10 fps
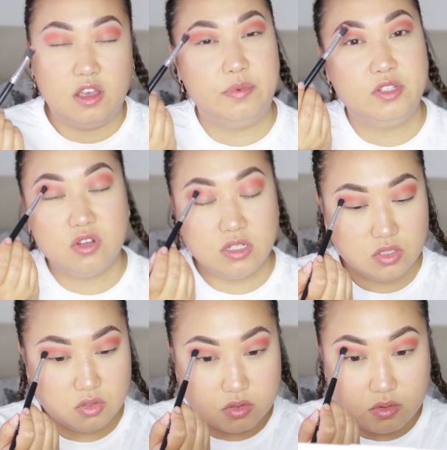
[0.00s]
I've been trying
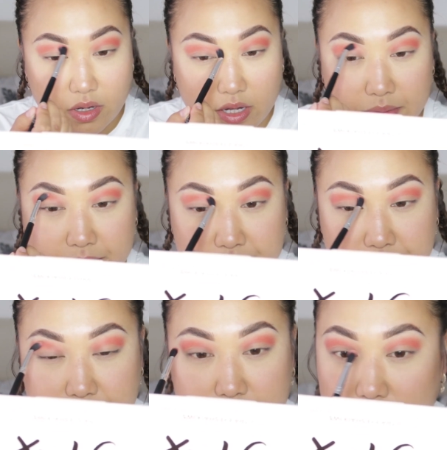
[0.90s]
to call
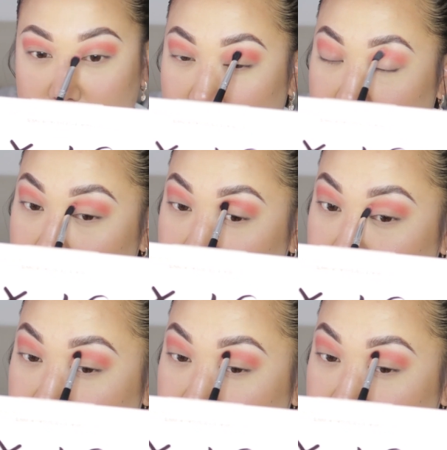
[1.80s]
this